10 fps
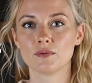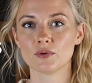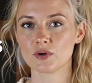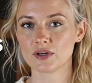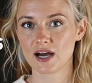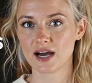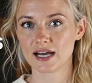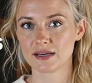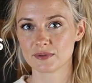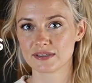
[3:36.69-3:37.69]
Could
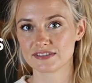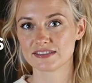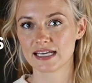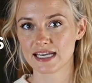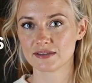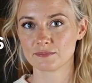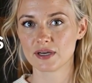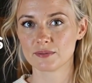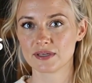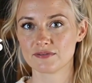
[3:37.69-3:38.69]
I but stand
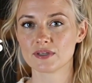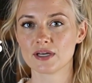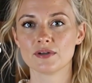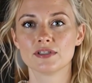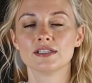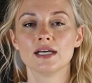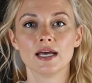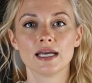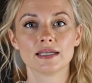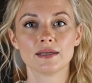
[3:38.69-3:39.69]
by my father's
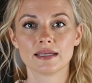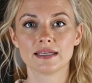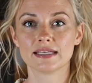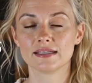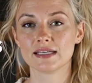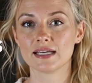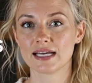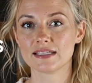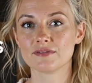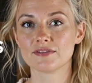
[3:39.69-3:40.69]
side in the
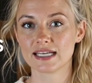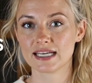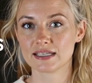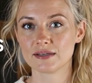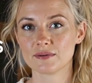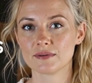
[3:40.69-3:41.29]
light of day